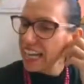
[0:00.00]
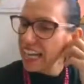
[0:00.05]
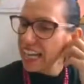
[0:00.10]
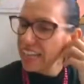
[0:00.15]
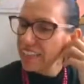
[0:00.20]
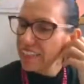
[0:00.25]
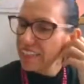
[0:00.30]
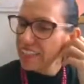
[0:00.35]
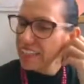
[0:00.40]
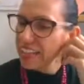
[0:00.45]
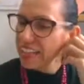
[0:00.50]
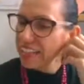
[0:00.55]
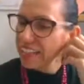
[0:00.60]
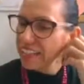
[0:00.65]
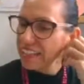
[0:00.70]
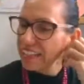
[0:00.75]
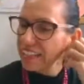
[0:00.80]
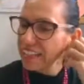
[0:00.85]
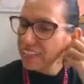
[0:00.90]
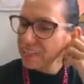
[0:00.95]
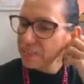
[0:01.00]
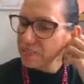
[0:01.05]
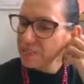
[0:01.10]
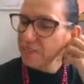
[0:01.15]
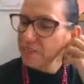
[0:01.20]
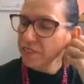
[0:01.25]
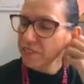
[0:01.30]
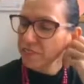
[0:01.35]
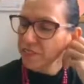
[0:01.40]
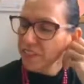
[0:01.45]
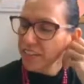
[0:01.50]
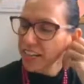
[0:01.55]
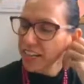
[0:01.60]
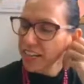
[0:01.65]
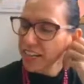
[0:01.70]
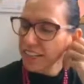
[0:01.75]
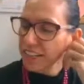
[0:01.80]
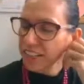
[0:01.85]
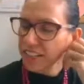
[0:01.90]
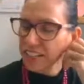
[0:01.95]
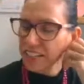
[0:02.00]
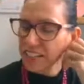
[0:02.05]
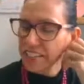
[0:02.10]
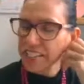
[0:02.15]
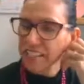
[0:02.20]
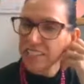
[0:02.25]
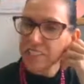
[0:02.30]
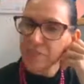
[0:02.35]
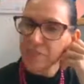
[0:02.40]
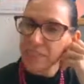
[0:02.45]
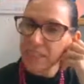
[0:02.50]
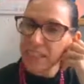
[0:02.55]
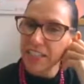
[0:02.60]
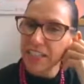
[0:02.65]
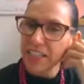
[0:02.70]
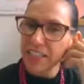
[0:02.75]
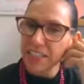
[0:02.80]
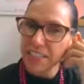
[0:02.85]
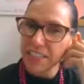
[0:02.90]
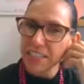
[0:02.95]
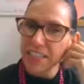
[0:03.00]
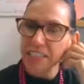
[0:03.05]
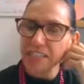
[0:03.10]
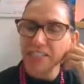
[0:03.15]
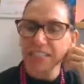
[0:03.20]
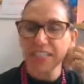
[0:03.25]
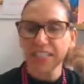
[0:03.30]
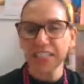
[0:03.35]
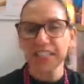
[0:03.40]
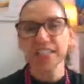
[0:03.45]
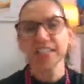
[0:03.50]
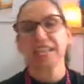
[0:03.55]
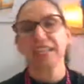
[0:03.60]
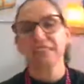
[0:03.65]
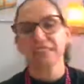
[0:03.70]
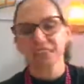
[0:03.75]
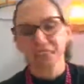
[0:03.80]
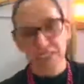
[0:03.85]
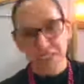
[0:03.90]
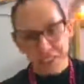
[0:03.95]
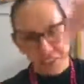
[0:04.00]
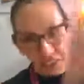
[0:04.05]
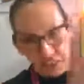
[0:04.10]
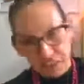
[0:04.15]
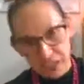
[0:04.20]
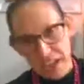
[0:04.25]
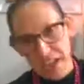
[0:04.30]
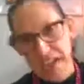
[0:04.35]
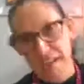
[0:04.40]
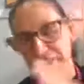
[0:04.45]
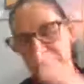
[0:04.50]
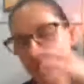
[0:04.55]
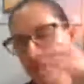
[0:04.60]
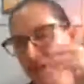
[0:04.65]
And then that was on Friday, and then I didn't realize that on Saturday afternoon I would have